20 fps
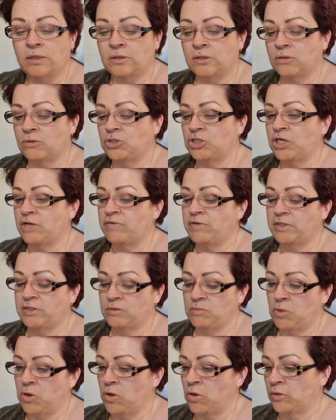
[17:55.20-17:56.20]
So cherry
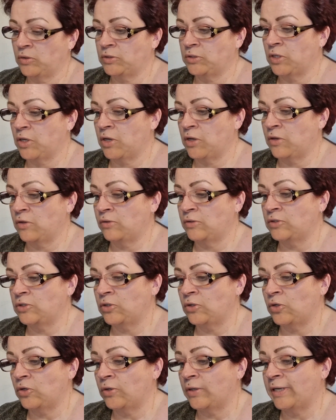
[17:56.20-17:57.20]
tomatoes,
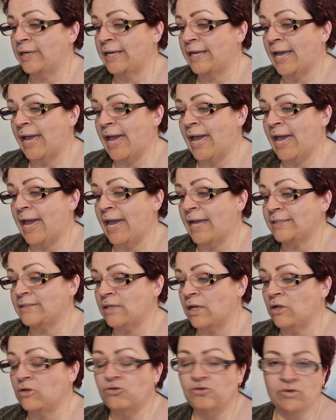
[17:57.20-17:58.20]
you're looking at
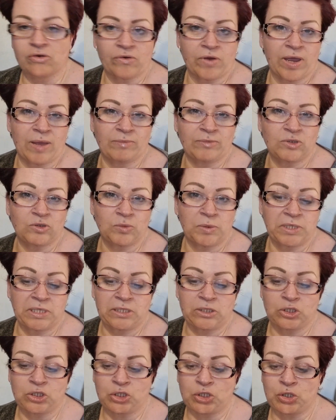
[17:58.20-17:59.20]
100 grams,
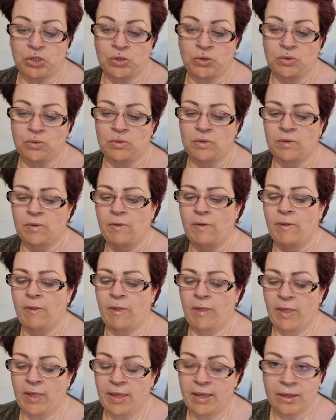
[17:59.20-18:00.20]
22
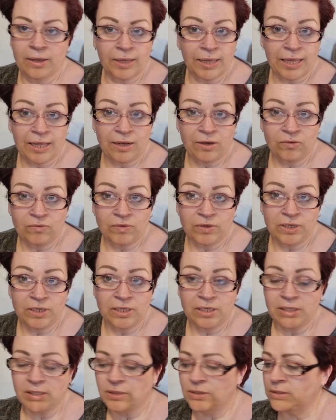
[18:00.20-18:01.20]

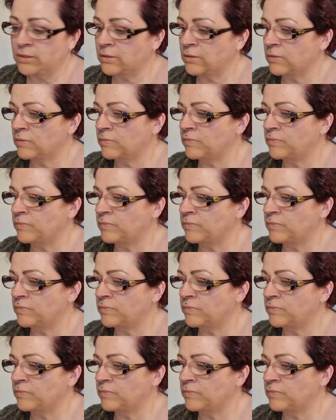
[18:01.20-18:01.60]
calories.